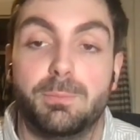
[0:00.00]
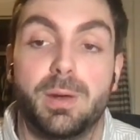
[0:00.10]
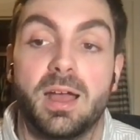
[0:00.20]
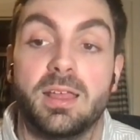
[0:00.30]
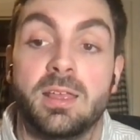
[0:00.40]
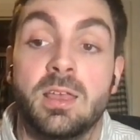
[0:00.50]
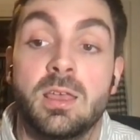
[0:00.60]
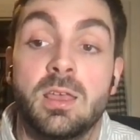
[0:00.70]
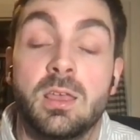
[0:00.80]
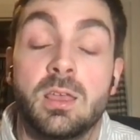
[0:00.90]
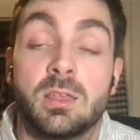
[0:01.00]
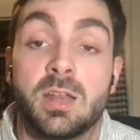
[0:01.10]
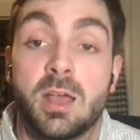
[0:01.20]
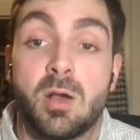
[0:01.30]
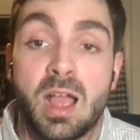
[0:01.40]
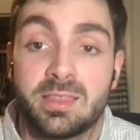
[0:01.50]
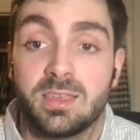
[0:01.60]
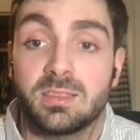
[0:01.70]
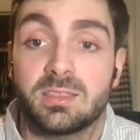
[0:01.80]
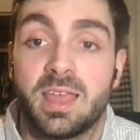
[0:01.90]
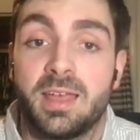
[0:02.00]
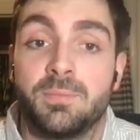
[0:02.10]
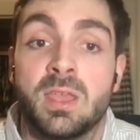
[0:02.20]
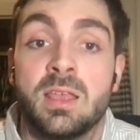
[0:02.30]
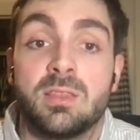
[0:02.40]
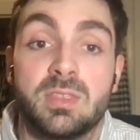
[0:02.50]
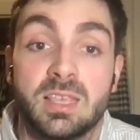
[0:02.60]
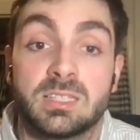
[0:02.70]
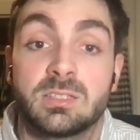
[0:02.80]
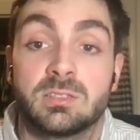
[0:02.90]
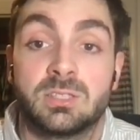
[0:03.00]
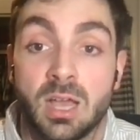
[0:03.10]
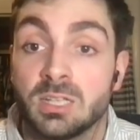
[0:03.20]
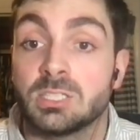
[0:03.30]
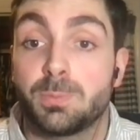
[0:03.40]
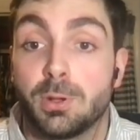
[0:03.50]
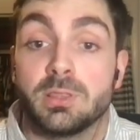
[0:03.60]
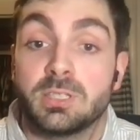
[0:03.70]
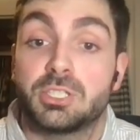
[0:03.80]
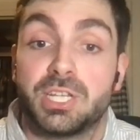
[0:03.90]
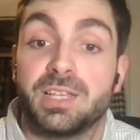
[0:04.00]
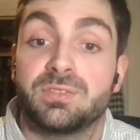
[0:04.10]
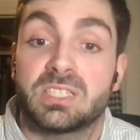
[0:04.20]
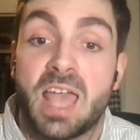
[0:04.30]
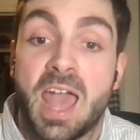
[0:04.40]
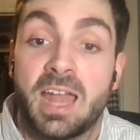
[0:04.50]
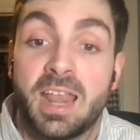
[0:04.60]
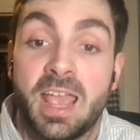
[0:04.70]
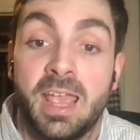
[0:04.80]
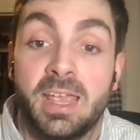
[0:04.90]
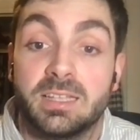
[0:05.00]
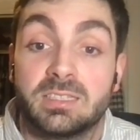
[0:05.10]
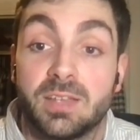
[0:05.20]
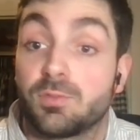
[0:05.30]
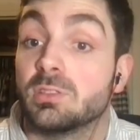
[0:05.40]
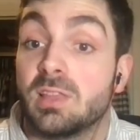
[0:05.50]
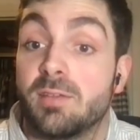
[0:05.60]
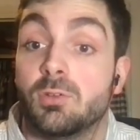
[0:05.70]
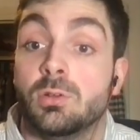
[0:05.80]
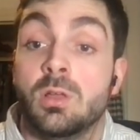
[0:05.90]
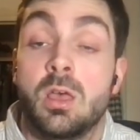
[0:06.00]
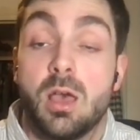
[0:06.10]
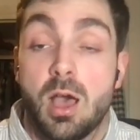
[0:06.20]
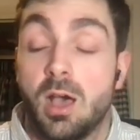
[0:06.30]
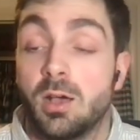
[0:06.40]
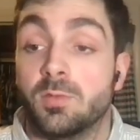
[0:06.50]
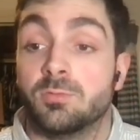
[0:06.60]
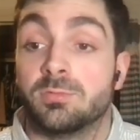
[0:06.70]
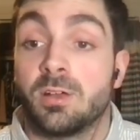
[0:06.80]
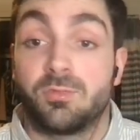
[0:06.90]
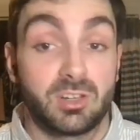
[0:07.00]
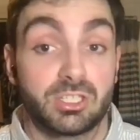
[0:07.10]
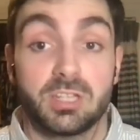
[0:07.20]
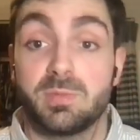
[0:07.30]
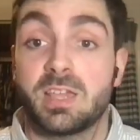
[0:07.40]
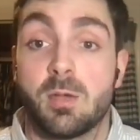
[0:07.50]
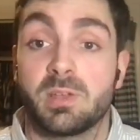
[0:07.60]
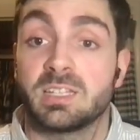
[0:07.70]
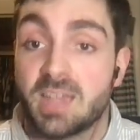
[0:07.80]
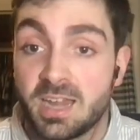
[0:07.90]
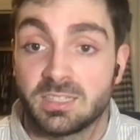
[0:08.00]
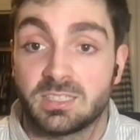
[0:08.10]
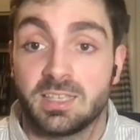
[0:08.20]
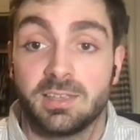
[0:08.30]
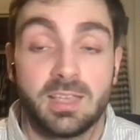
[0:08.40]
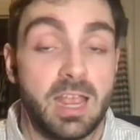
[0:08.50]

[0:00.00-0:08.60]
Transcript: But, you know, I think that this does put the Chiefs at a different level of officially becoming a dynasty.